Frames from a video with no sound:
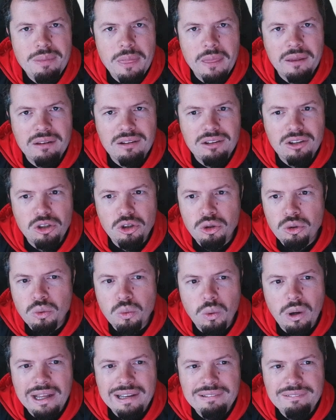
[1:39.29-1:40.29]
The new
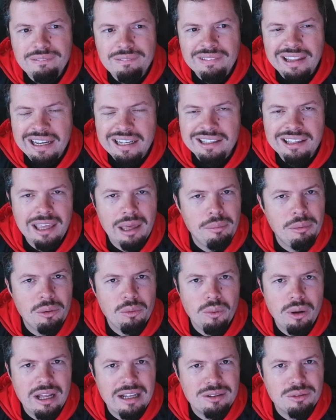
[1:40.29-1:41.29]
one that came in
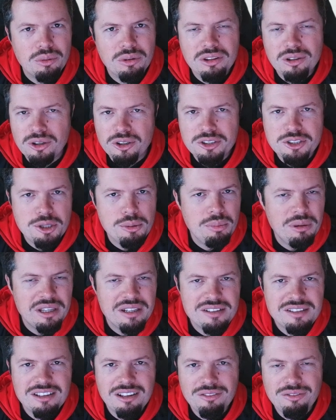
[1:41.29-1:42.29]
white with the RGB
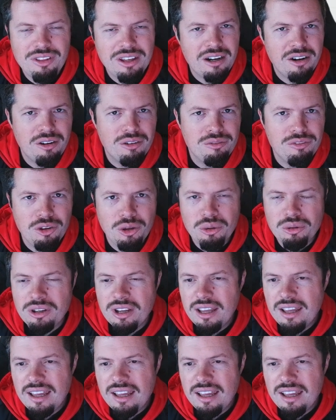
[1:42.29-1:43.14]
and stuff that I reviewed